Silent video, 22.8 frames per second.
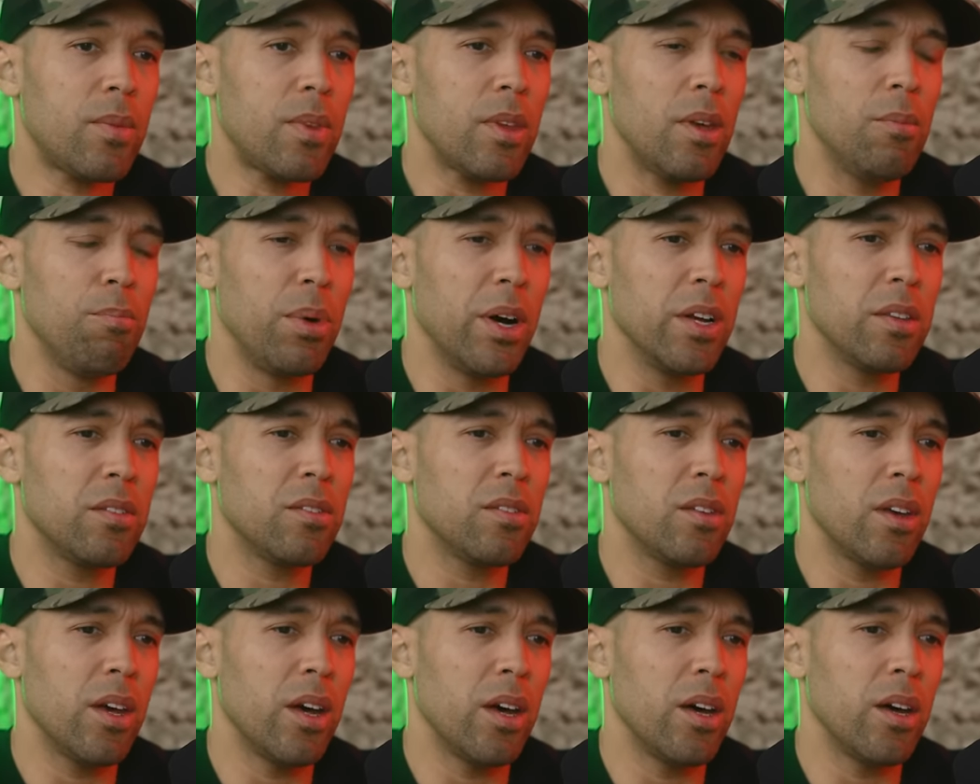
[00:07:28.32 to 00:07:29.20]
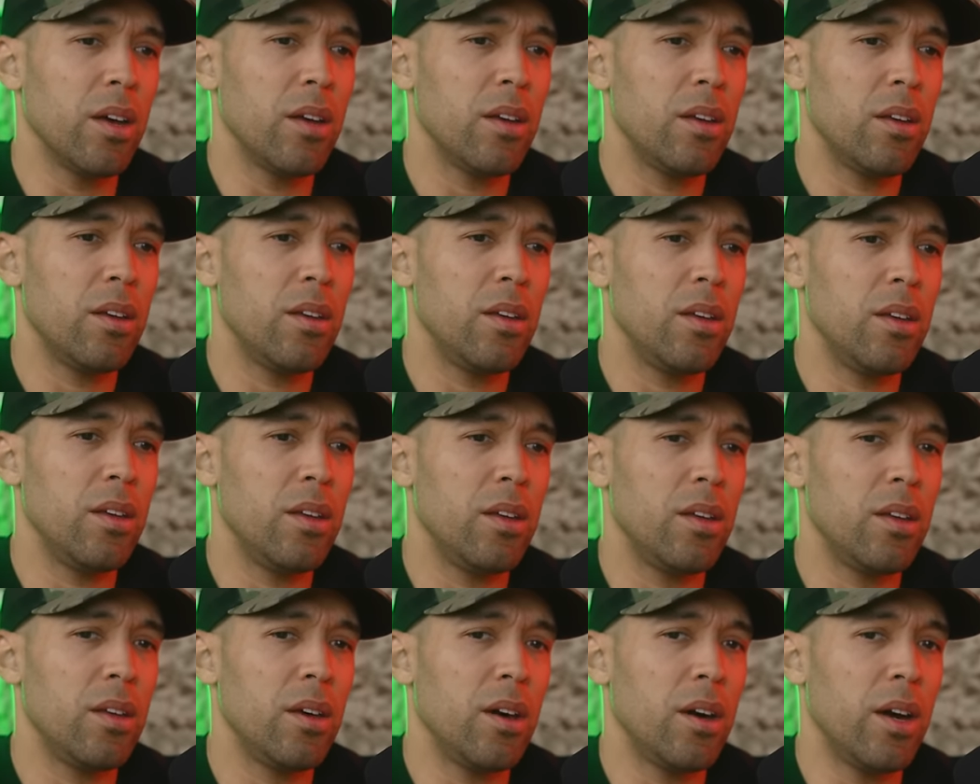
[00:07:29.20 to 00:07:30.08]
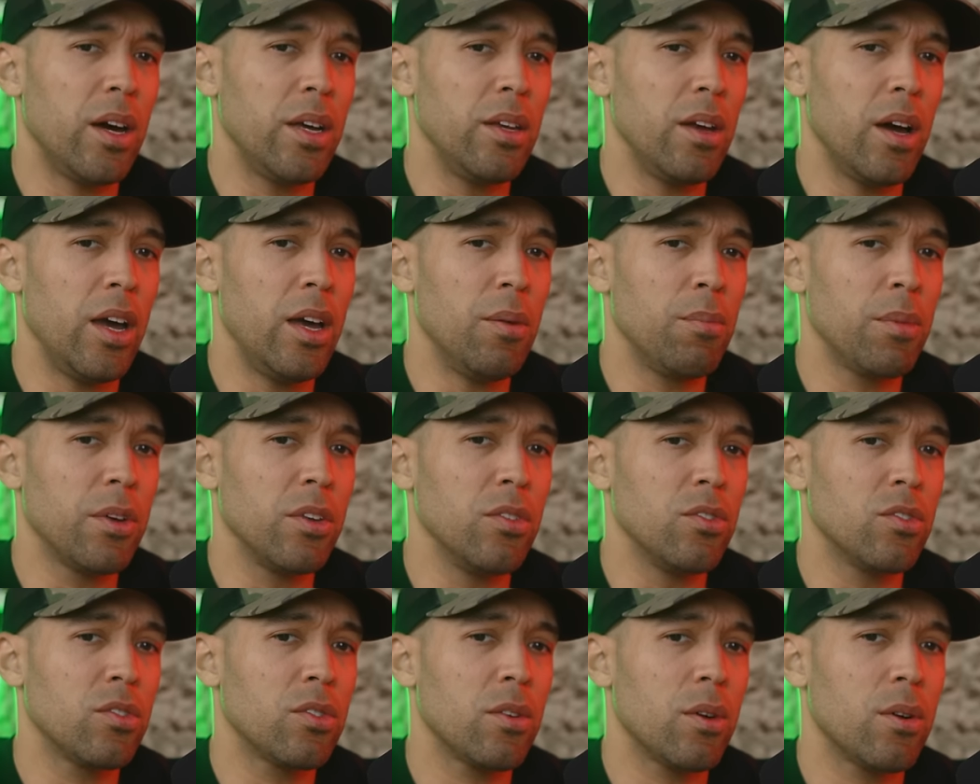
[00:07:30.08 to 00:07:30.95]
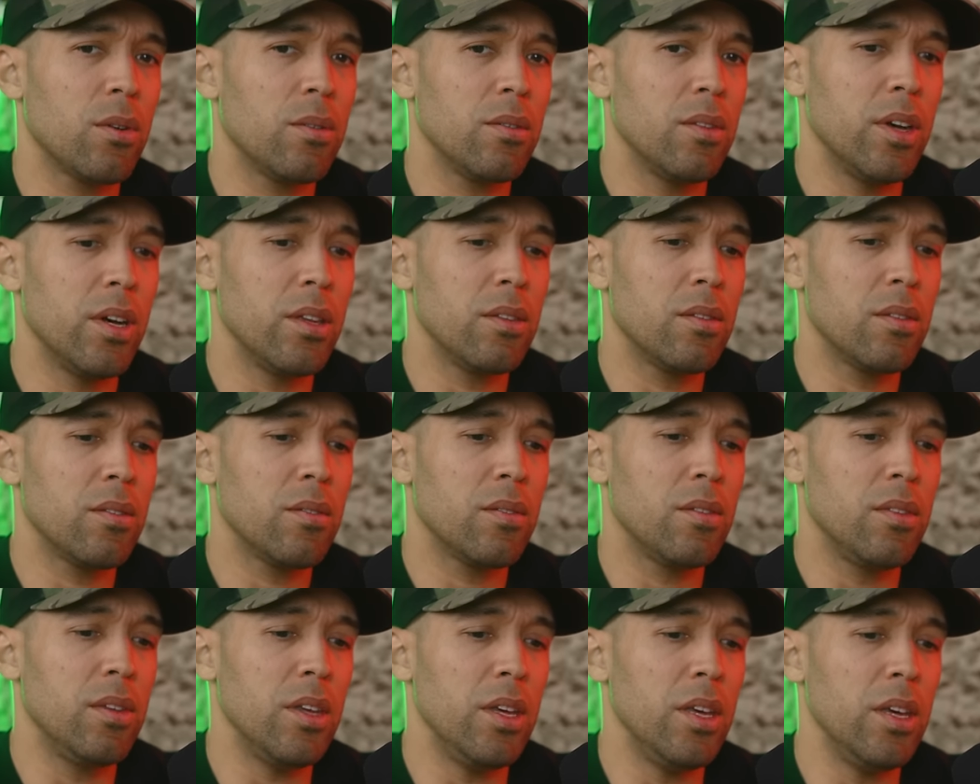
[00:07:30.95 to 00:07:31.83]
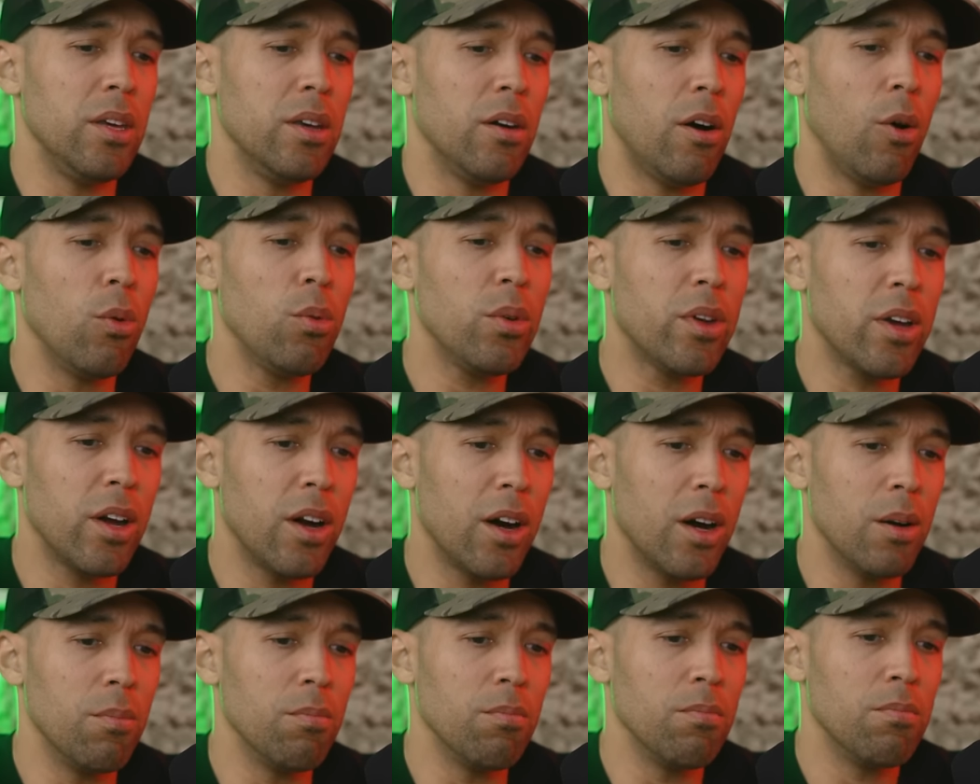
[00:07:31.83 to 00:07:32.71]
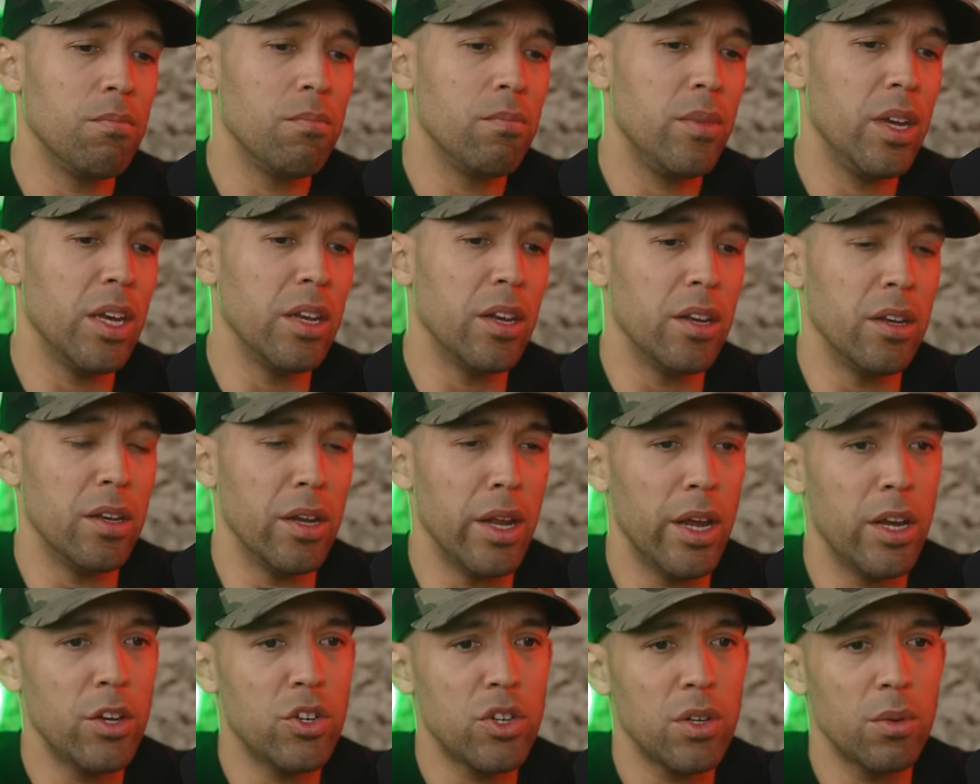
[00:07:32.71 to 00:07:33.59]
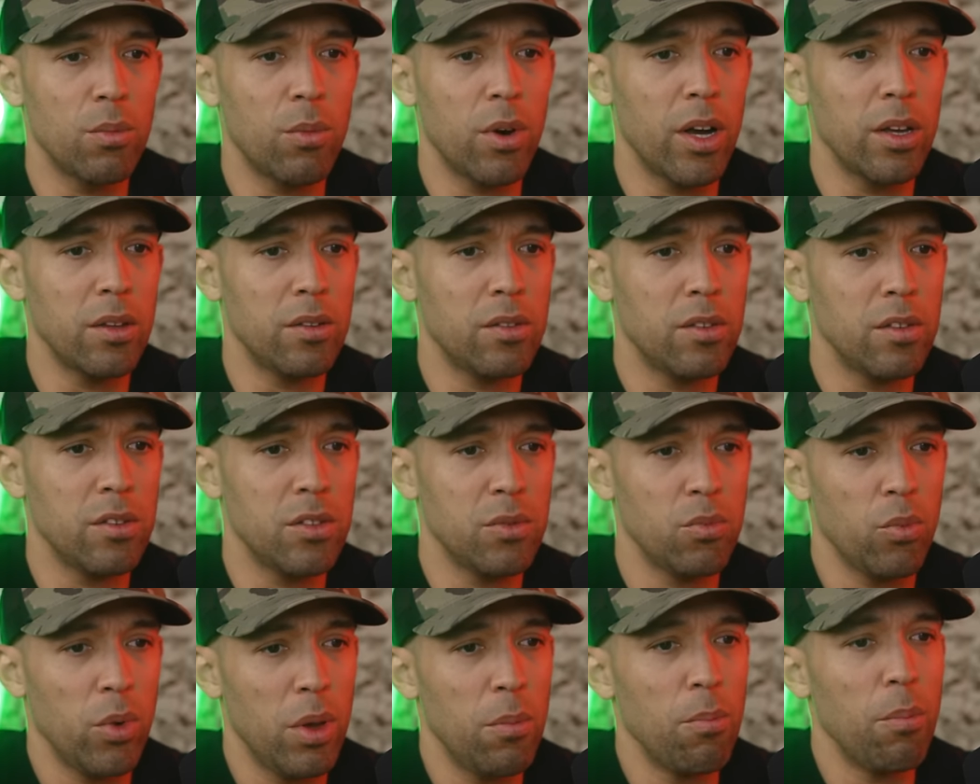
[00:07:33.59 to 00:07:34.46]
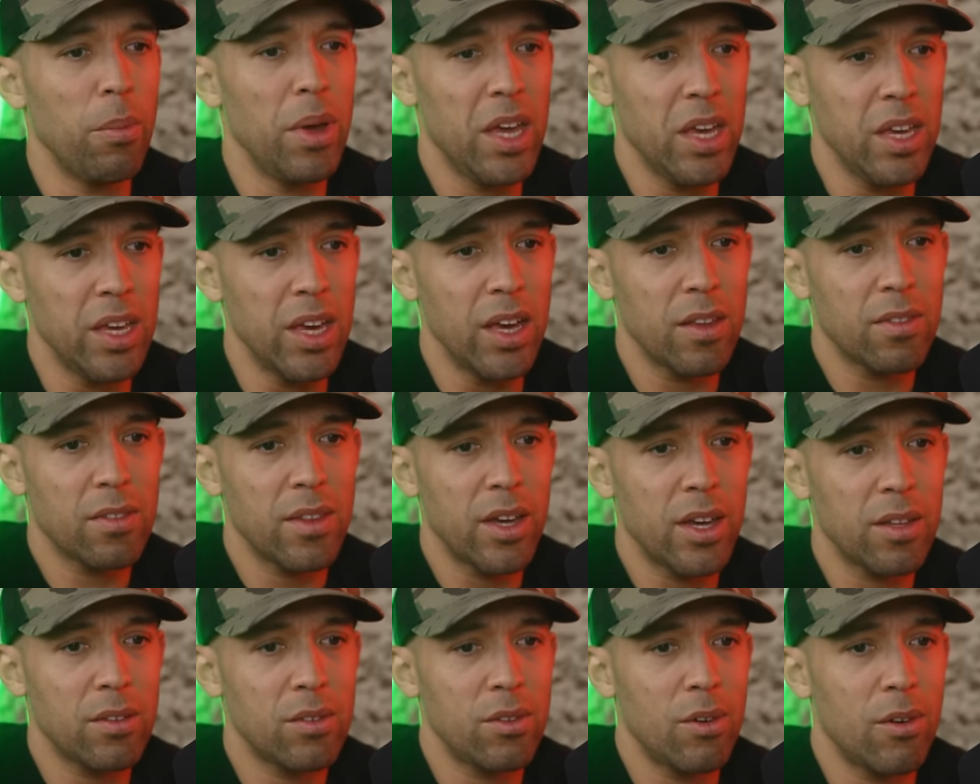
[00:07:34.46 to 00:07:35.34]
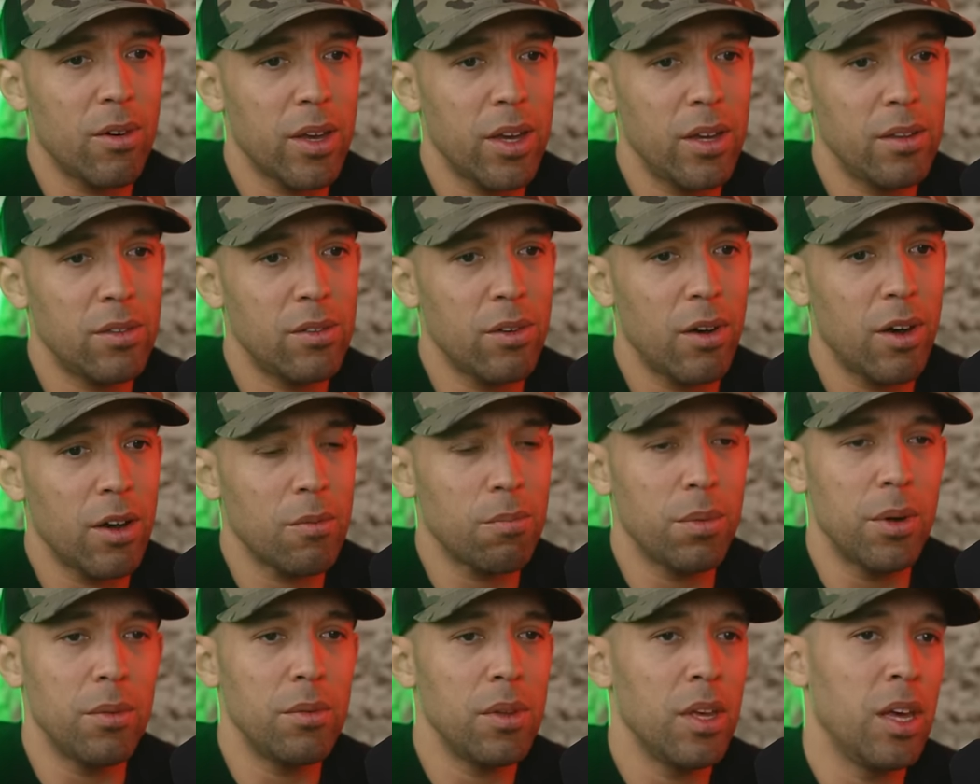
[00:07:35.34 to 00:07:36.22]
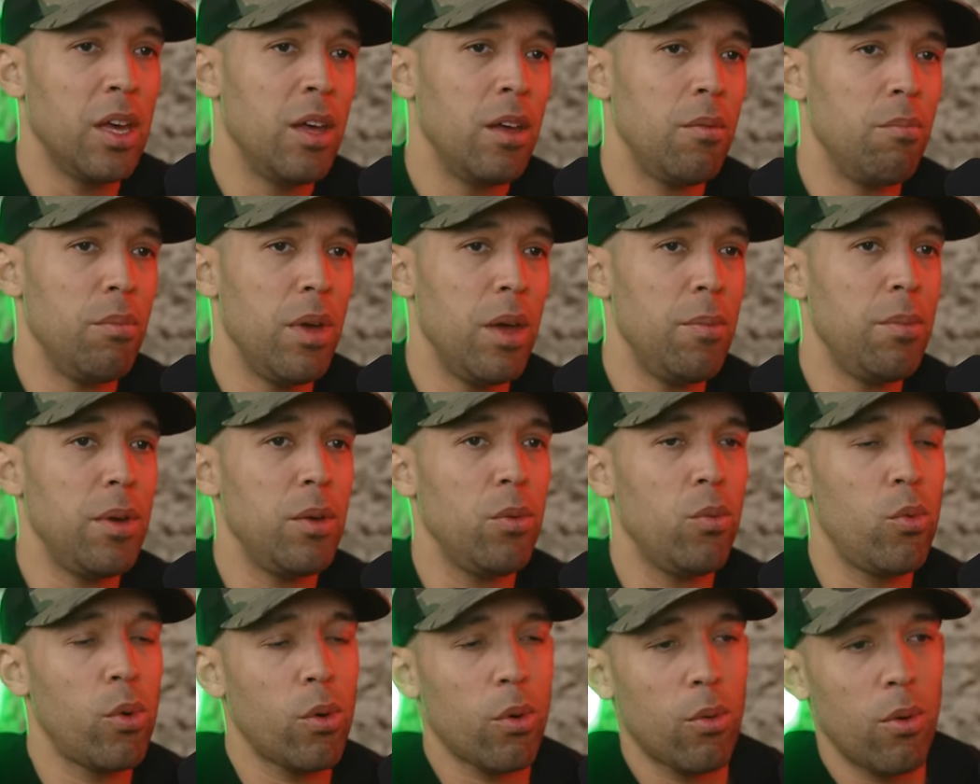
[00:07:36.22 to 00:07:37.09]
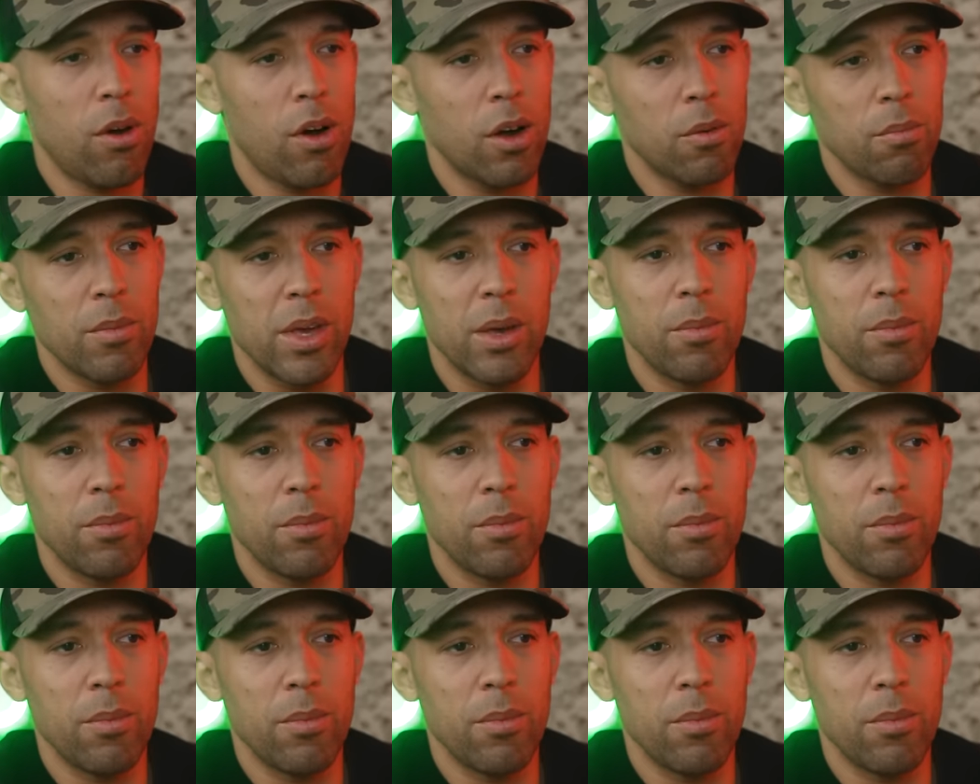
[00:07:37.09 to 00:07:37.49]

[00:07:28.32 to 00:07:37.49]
But, uh, I, I am concerned that the outcome in a nationwide we may get that dog eat dog, but maybe we're wrong.